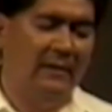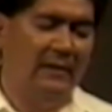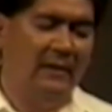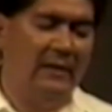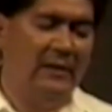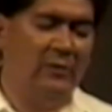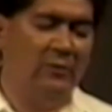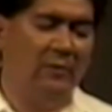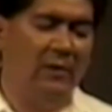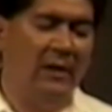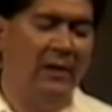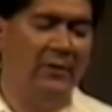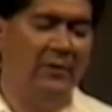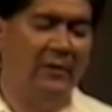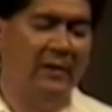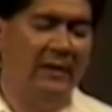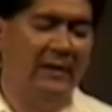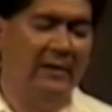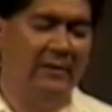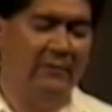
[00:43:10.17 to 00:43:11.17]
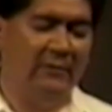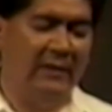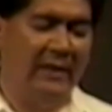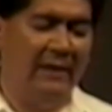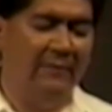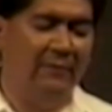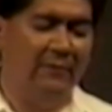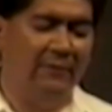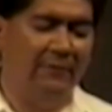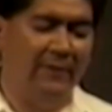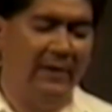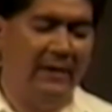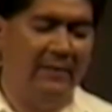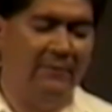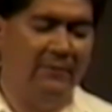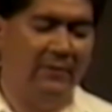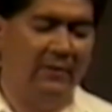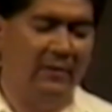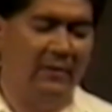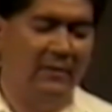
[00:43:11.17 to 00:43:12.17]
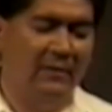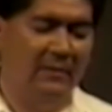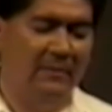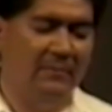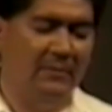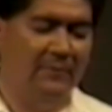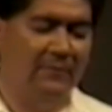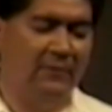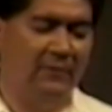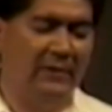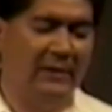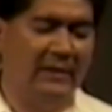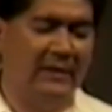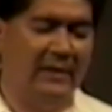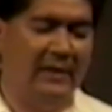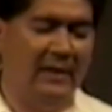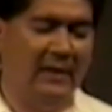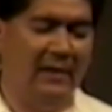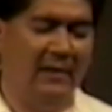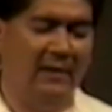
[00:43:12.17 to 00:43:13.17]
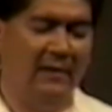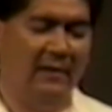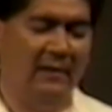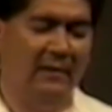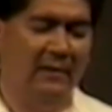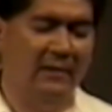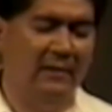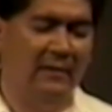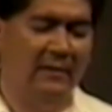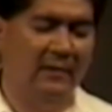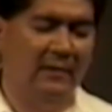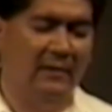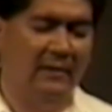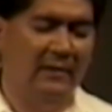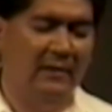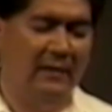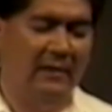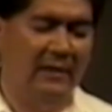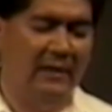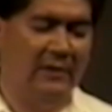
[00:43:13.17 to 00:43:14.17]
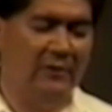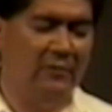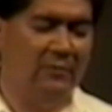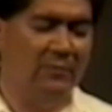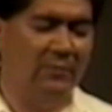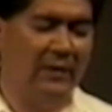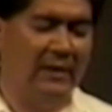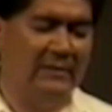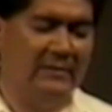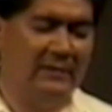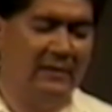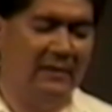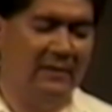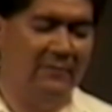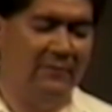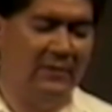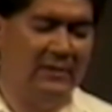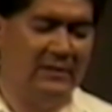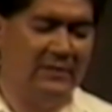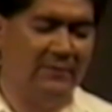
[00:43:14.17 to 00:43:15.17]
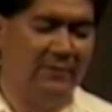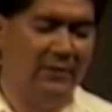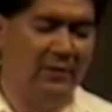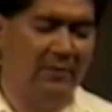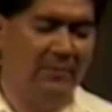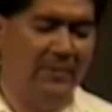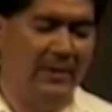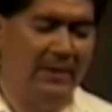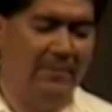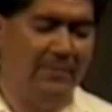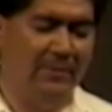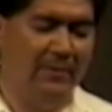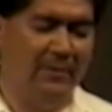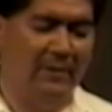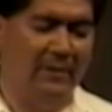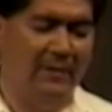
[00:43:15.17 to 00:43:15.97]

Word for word: And you honored it and you gave her favor before the king and you brought deliverance for your people.